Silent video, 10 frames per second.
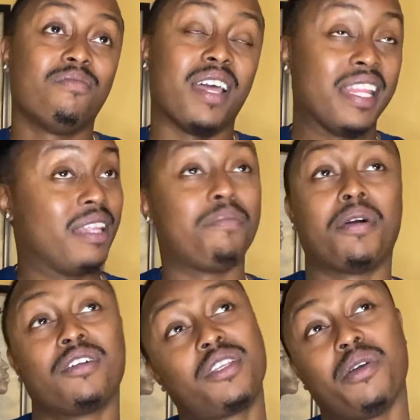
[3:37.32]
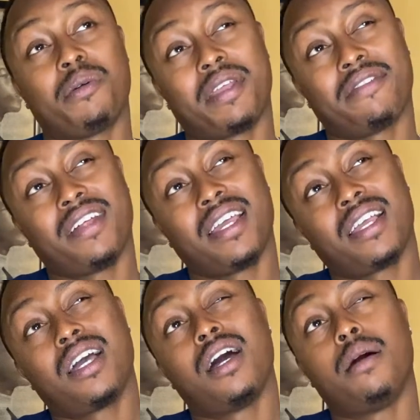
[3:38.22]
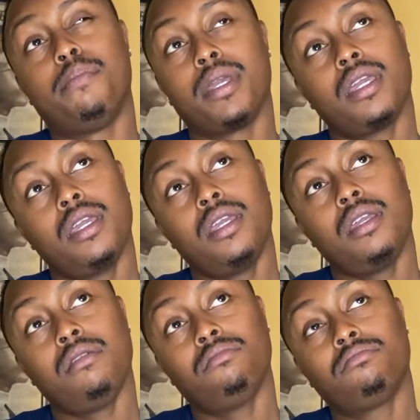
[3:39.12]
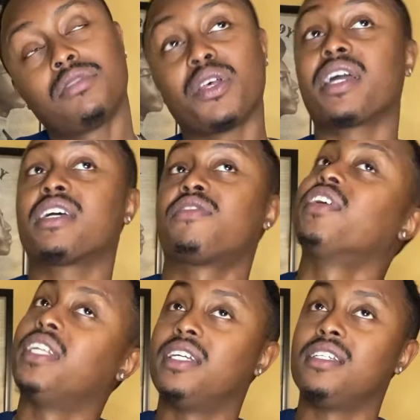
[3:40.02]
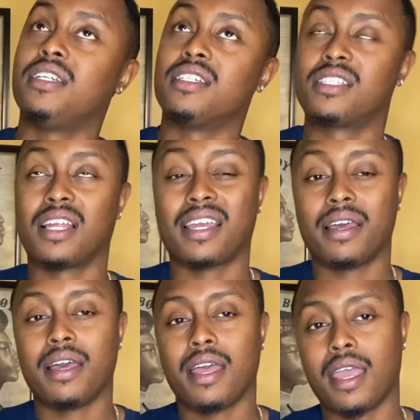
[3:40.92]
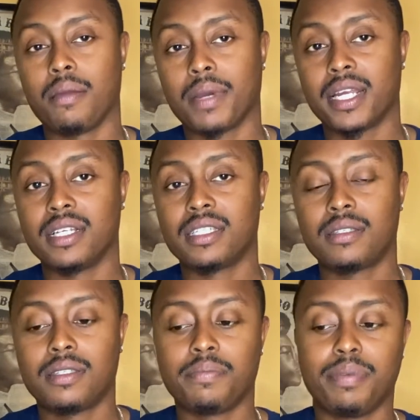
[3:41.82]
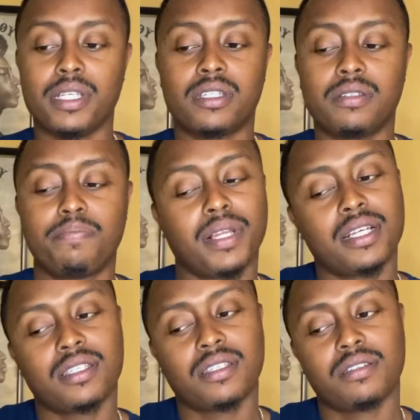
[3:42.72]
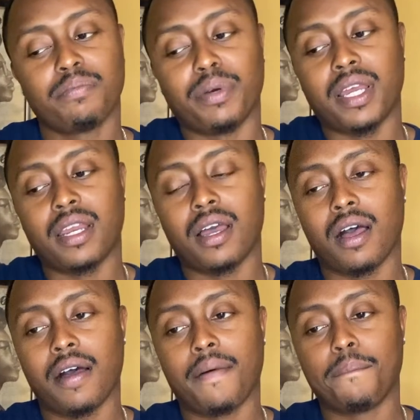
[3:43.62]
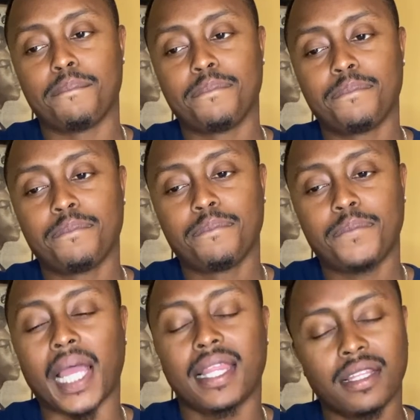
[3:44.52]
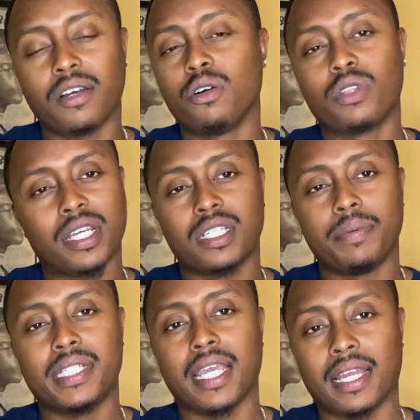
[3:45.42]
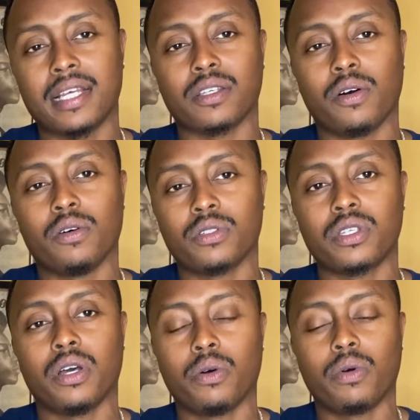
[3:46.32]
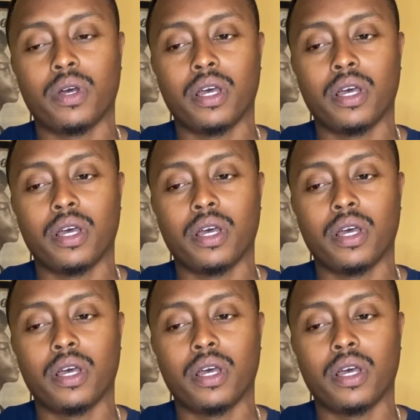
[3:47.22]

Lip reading: And then Part 2, I would give like a B. So I guess really it's like a A-, B+. But I think the whole thing should be taken as a whole. So